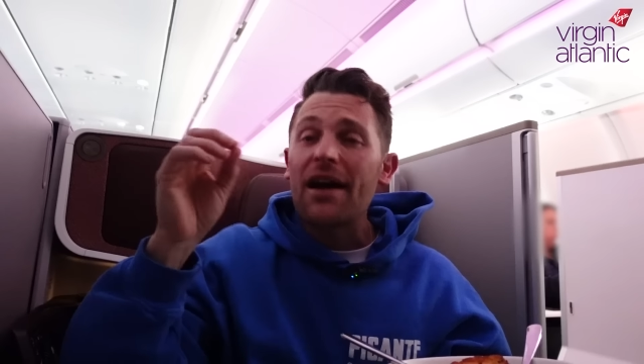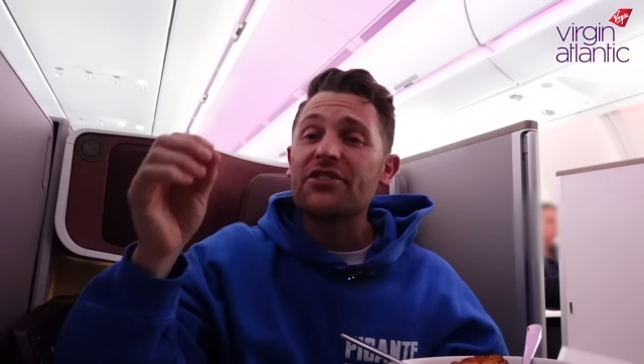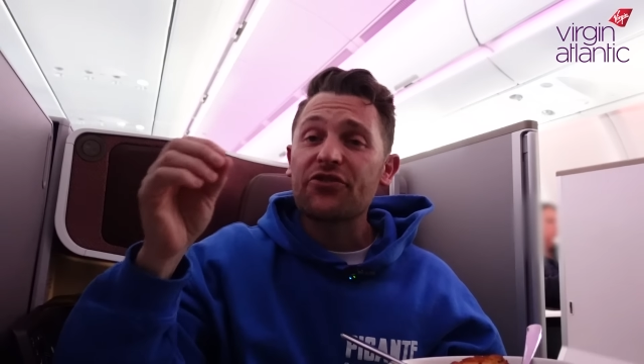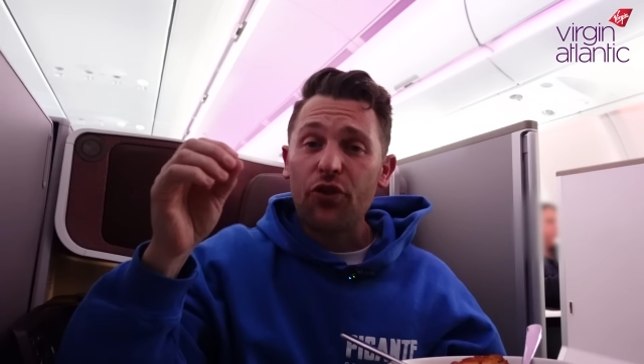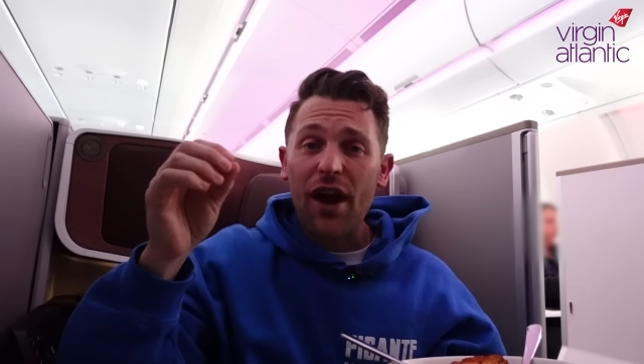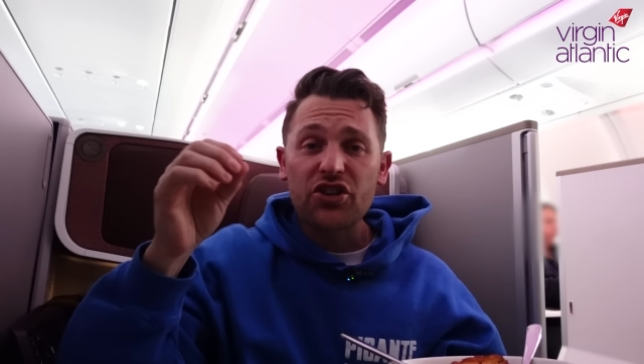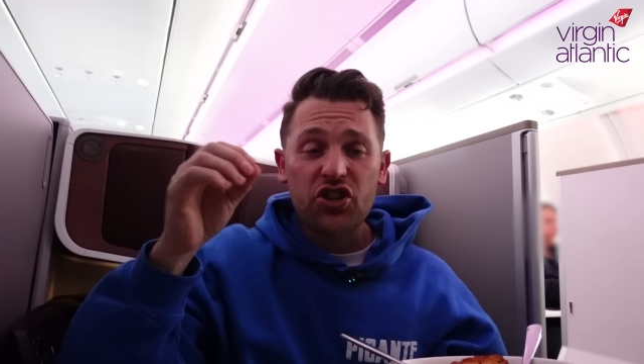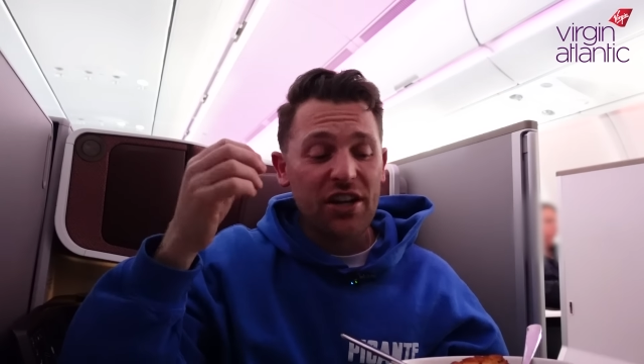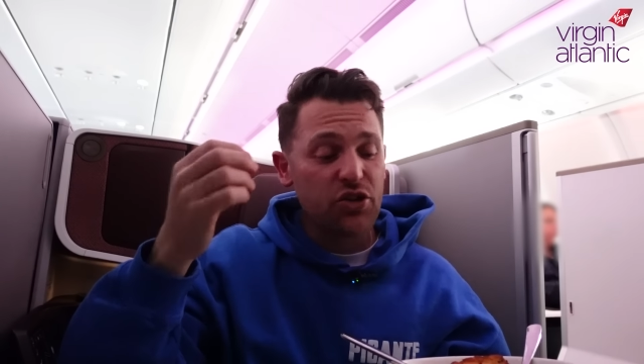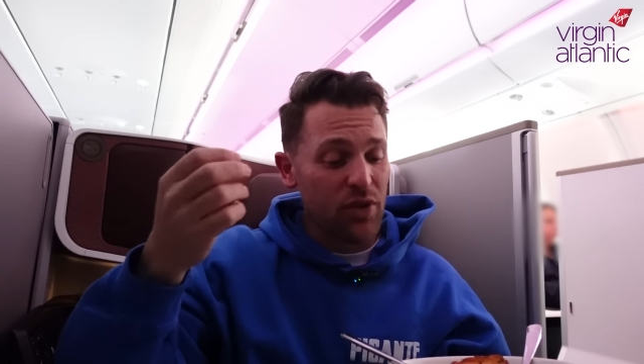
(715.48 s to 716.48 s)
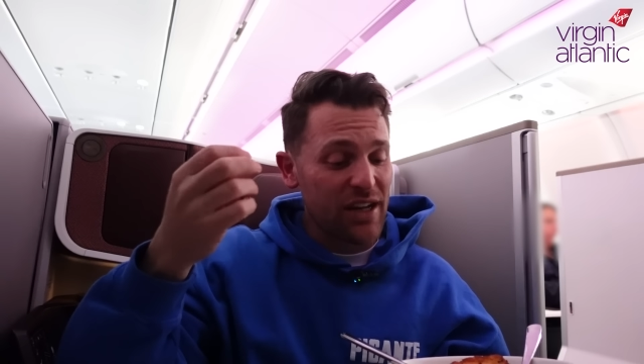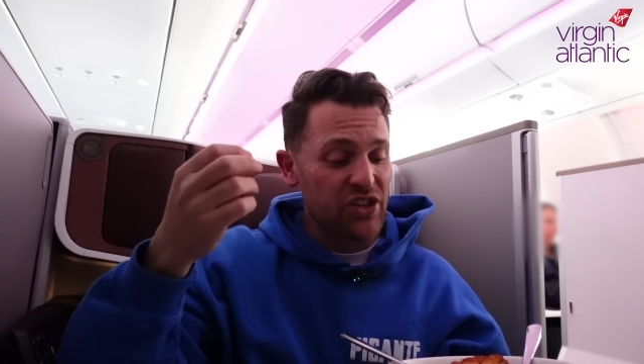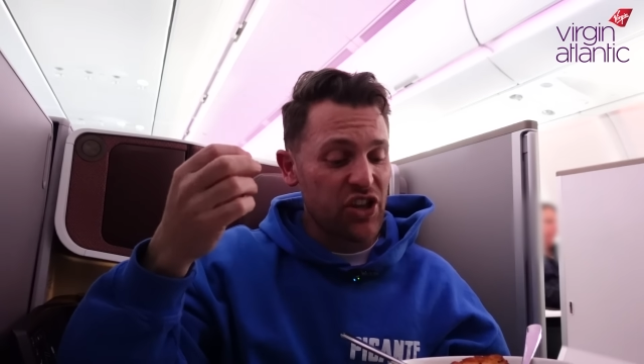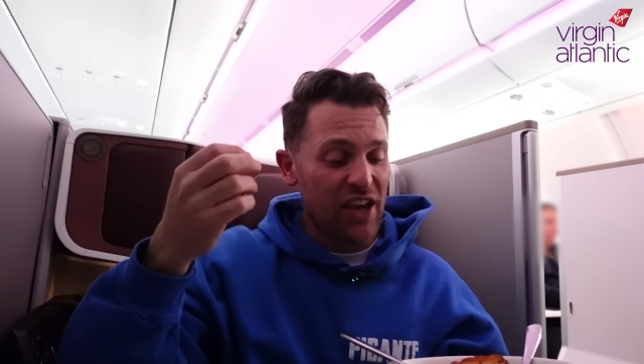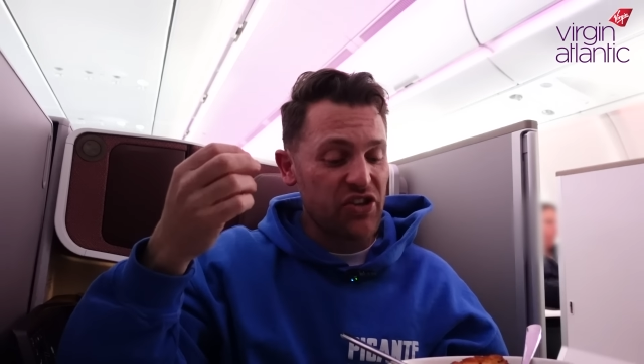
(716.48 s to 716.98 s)
It's fresh, it's really
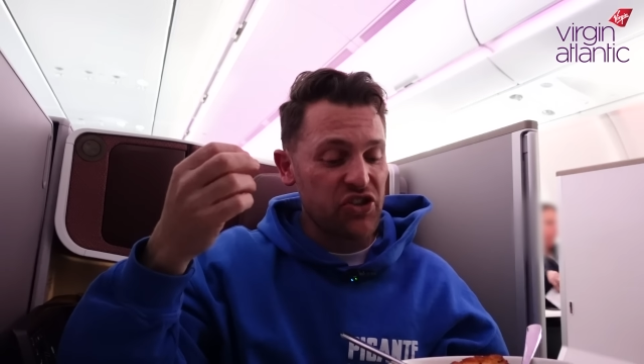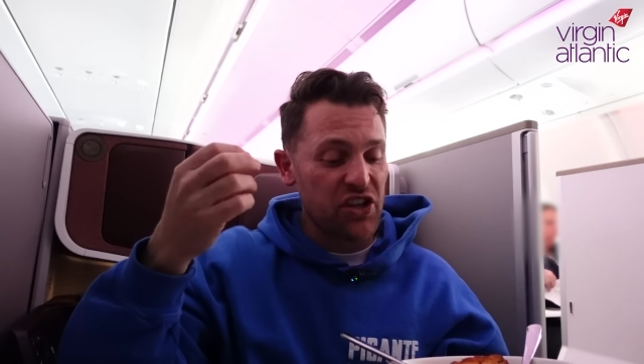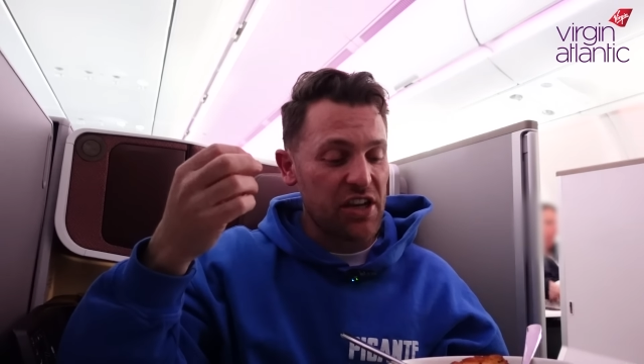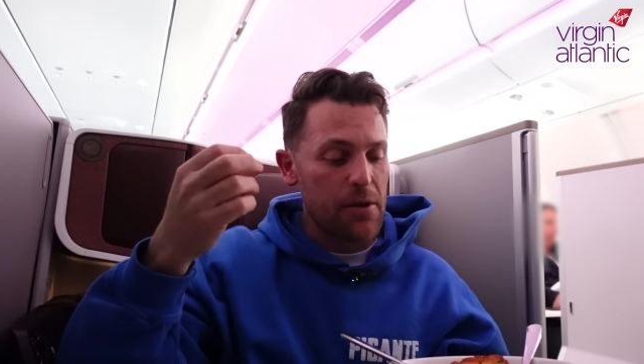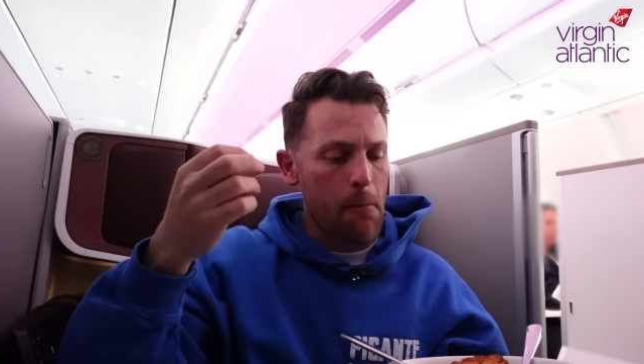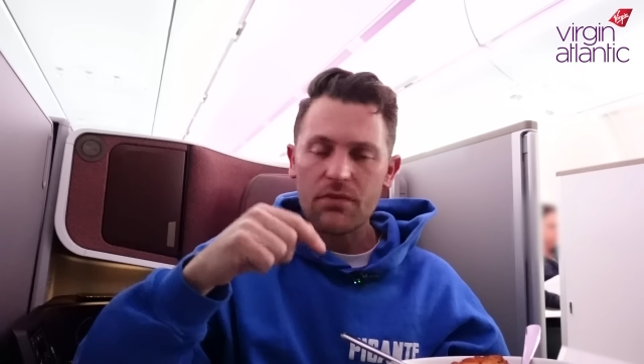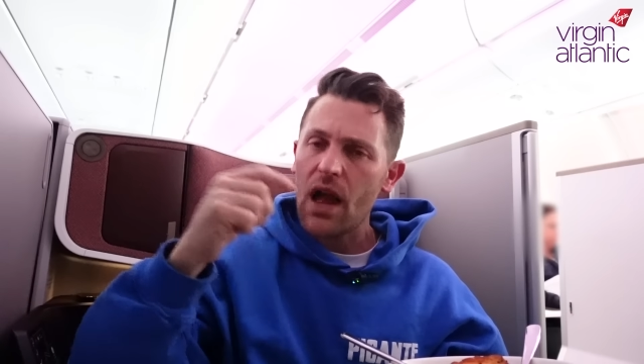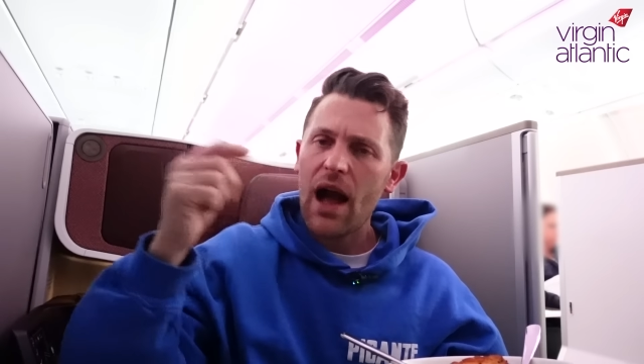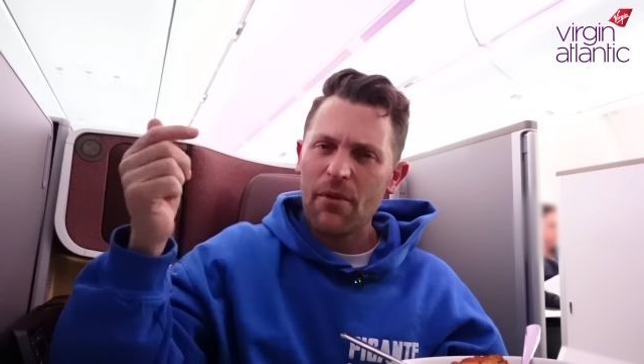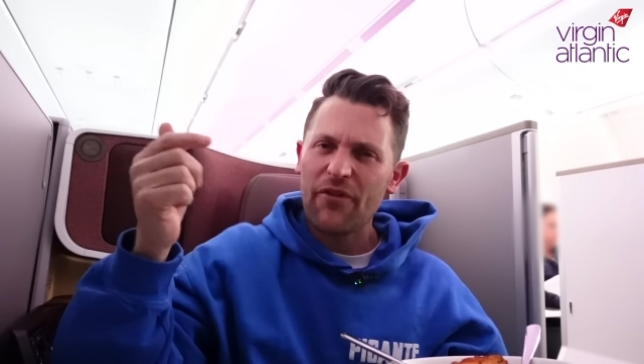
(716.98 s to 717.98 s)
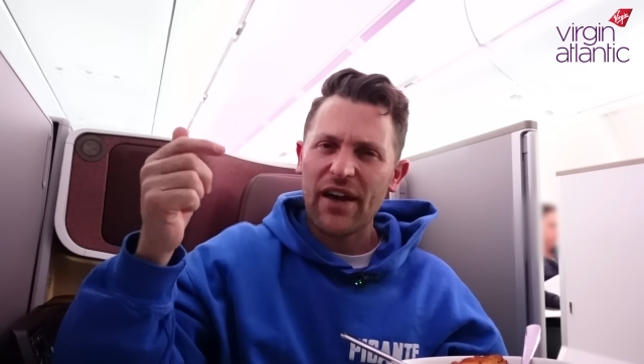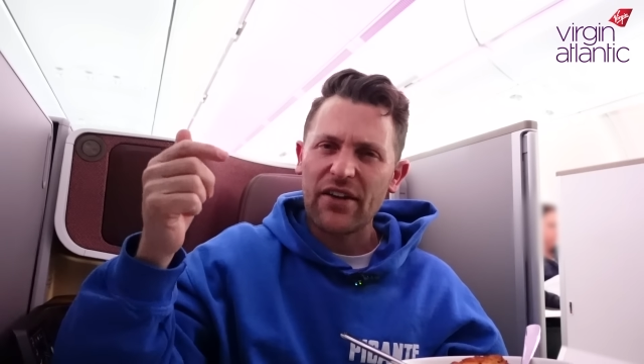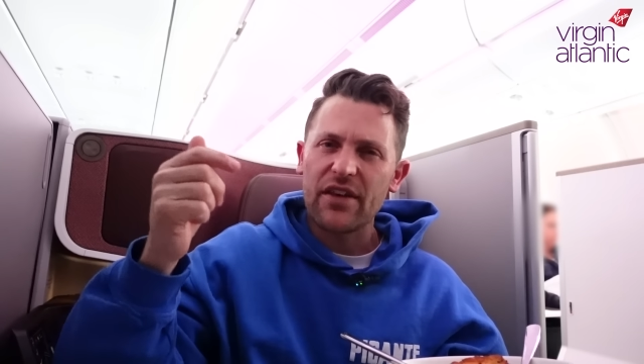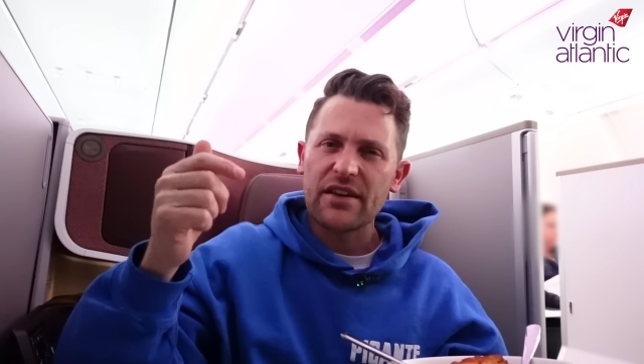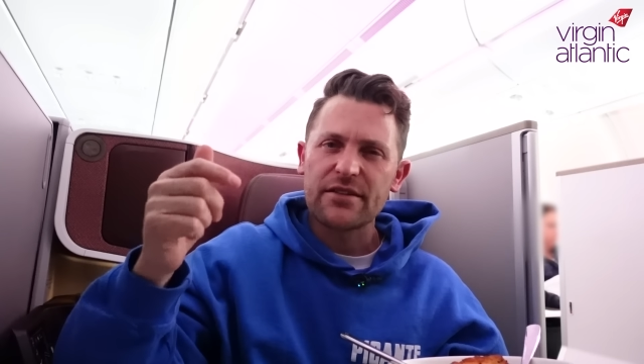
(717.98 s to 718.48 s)
tasty. I'm a fan
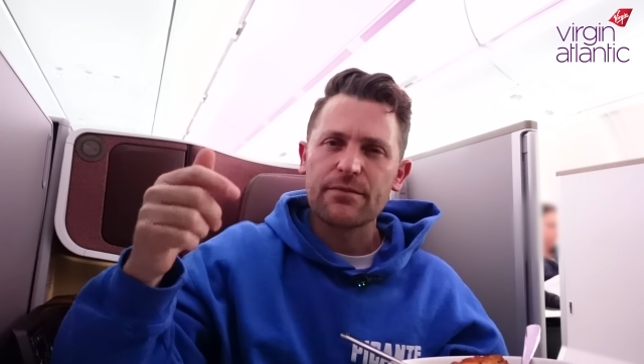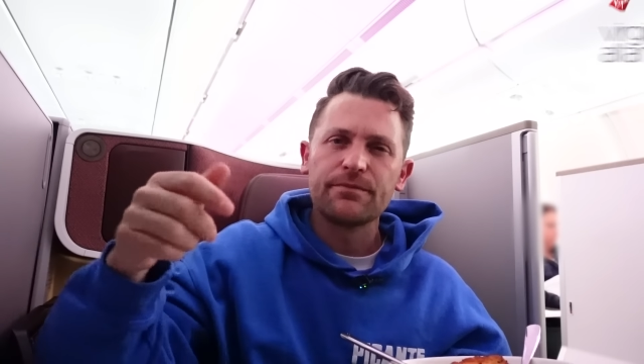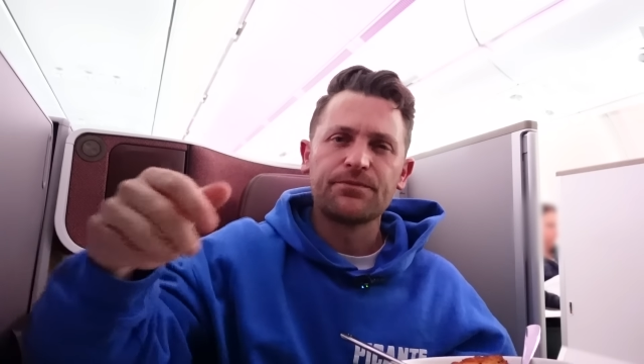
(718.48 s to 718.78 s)
of this.